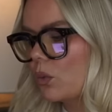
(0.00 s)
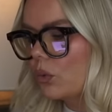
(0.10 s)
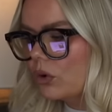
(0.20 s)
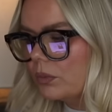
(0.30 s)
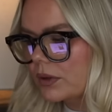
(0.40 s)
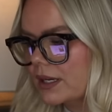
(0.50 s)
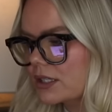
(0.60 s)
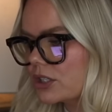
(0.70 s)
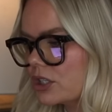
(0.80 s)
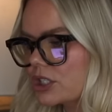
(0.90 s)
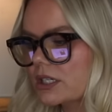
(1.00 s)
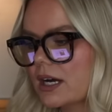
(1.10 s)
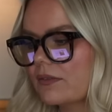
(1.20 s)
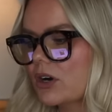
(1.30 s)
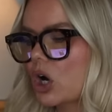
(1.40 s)
wool blend cushion
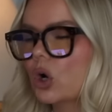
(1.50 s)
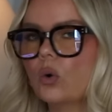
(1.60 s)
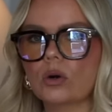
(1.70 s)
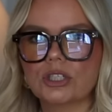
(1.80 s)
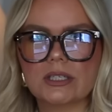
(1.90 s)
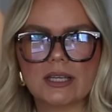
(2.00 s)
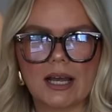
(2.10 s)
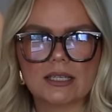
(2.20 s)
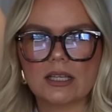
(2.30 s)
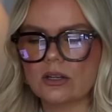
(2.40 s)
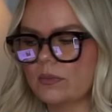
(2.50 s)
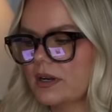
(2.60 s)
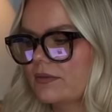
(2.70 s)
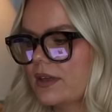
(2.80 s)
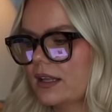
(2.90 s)
cover. Gorgeous. It has a little
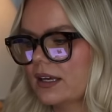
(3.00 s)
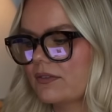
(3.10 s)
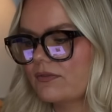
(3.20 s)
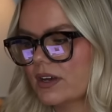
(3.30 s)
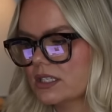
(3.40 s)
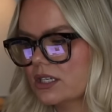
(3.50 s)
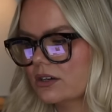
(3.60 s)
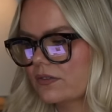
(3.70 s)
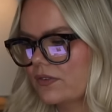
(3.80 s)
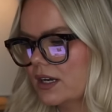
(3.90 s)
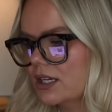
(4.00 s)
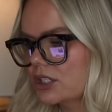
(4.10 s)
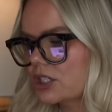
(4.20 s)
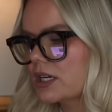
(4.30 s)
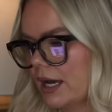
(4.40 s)
bit of that like fuzzier
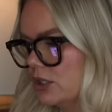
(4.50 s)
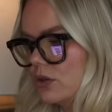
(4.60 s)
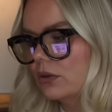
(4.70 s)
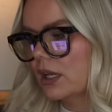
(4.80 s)
finish. I do